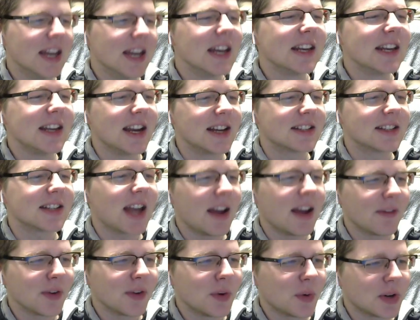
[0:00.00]
Yes,
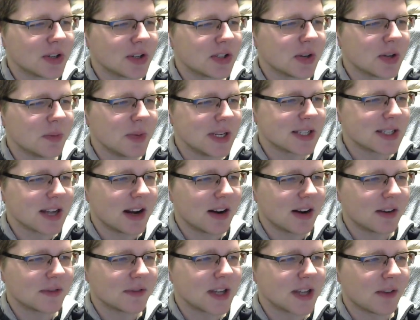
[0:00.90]
everyone should be
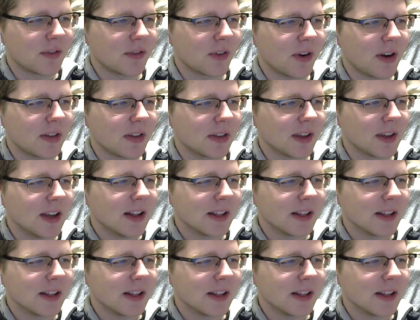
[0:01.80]
scared of Sephiroth.